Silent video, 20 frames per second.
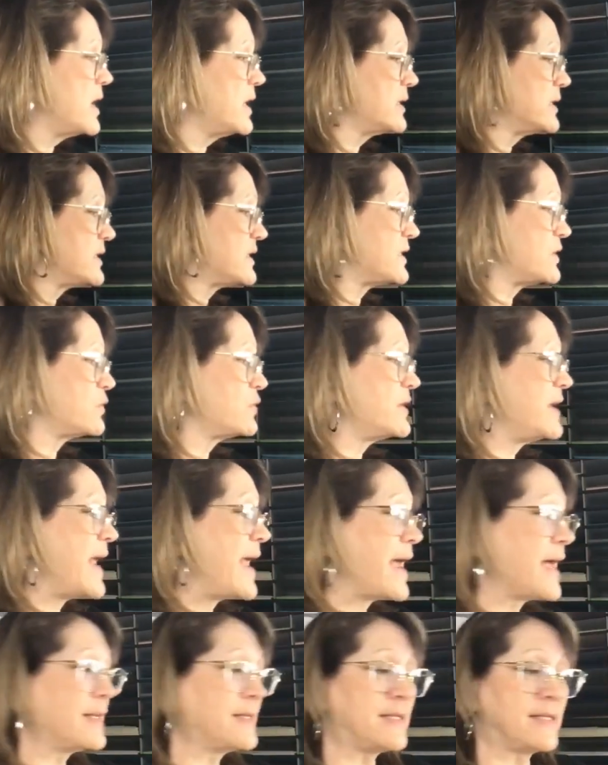So
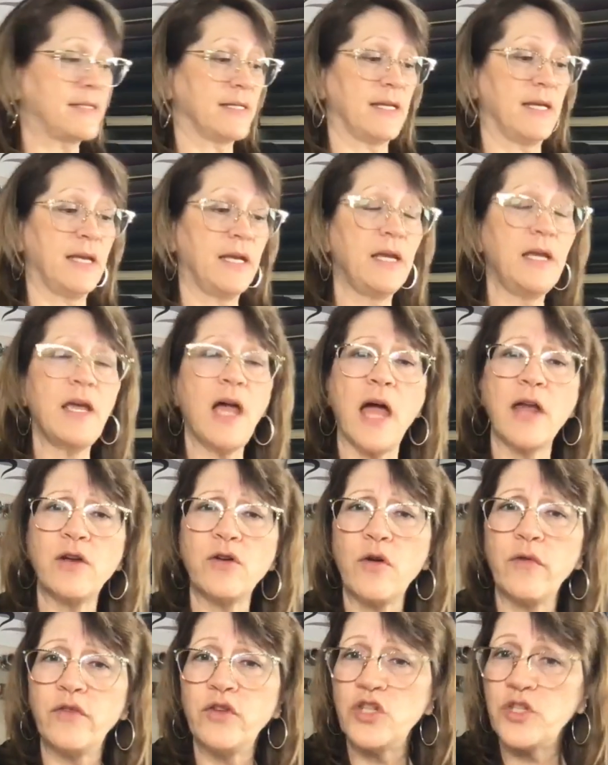Nancy, I don't know
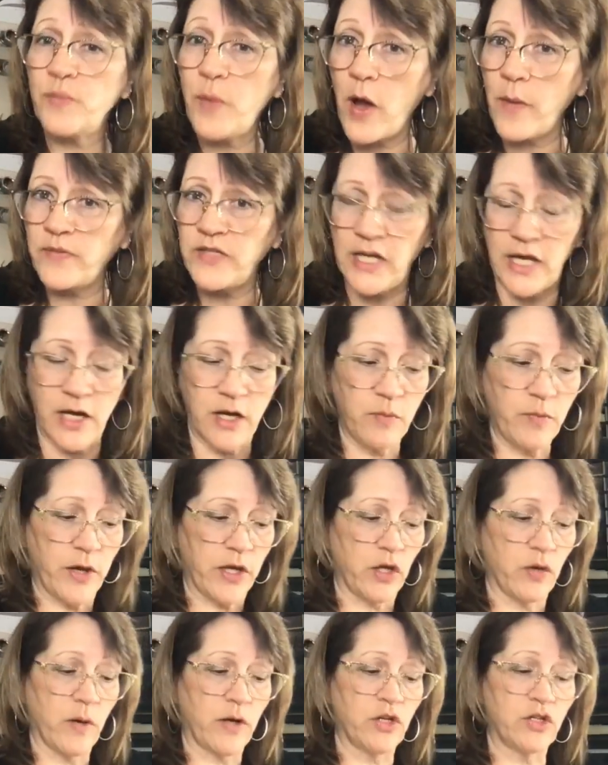if you just popped in, but
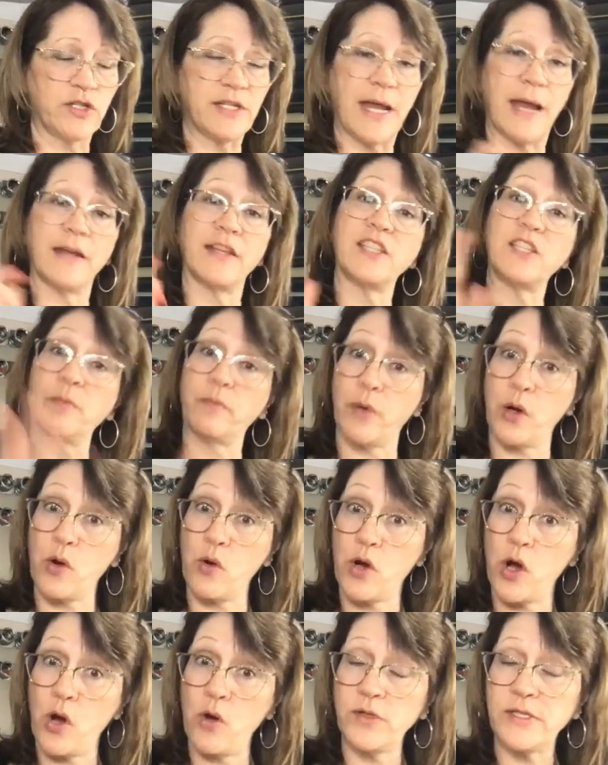you understand it's a
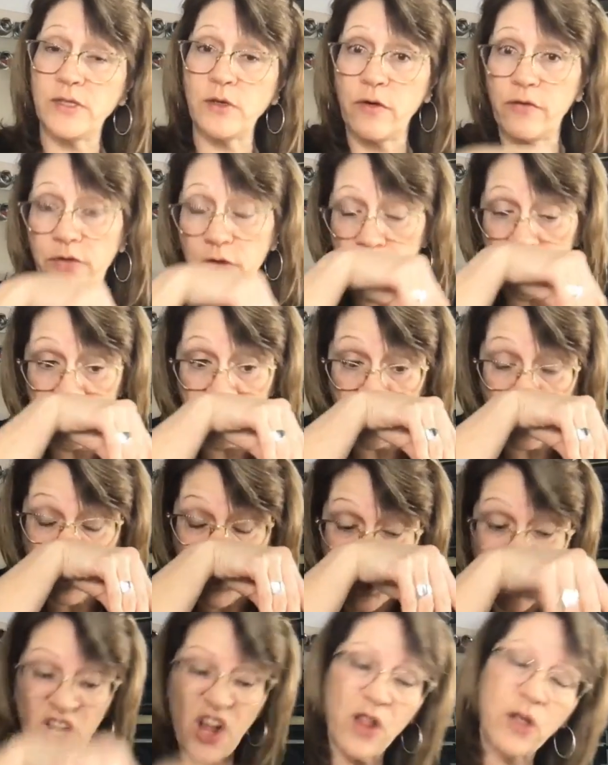BOGO. So if there's
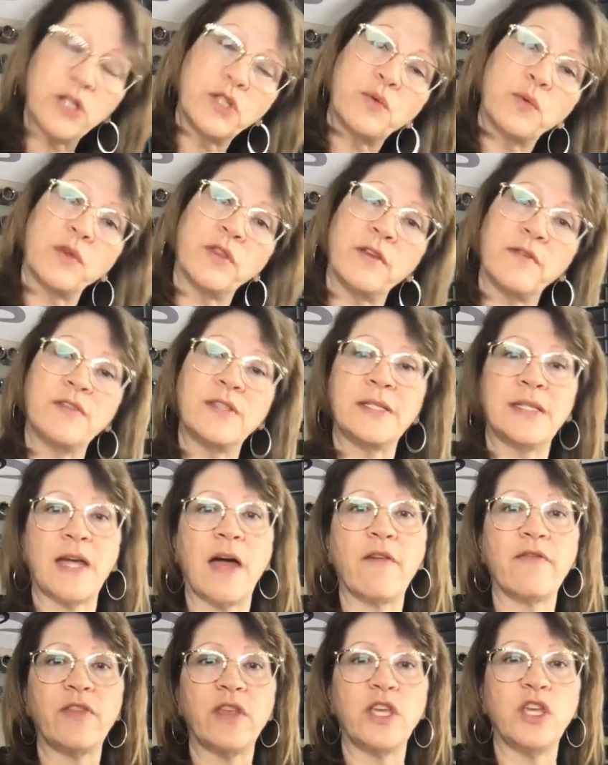$50 worth of
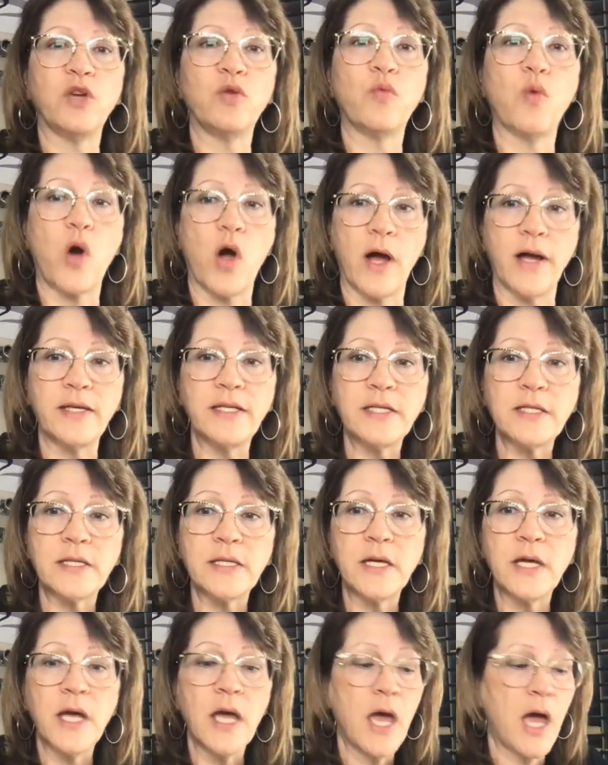stuff that you want
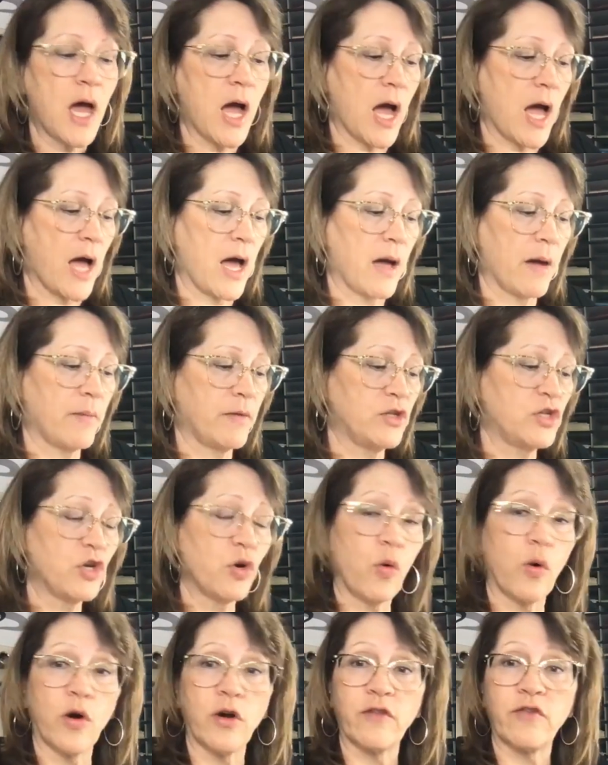um, to
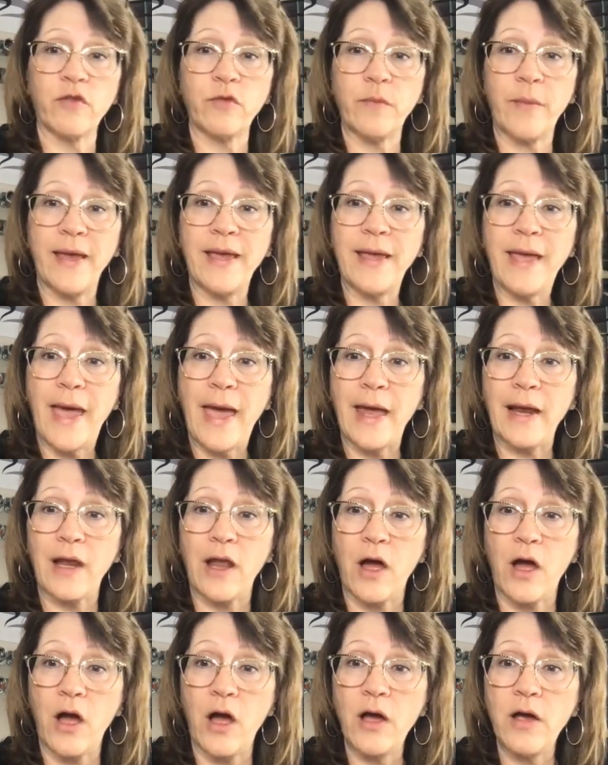order from the main
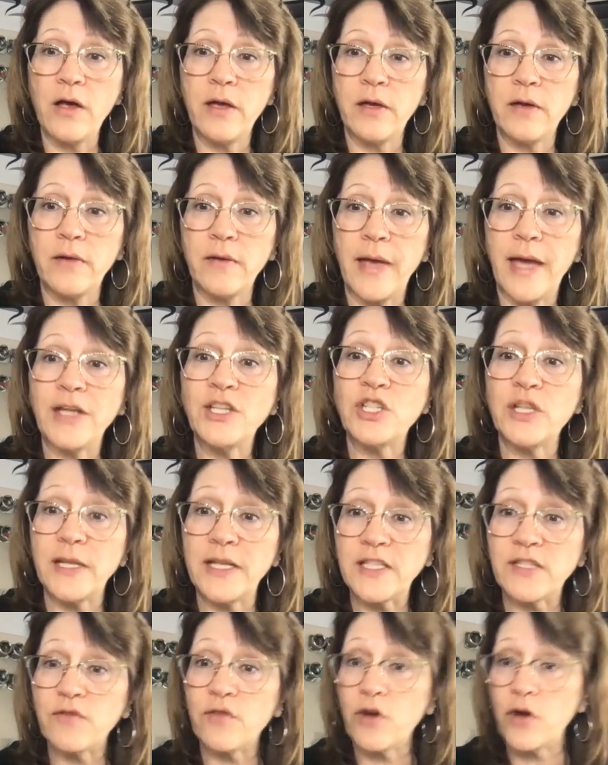catalog, edgelits for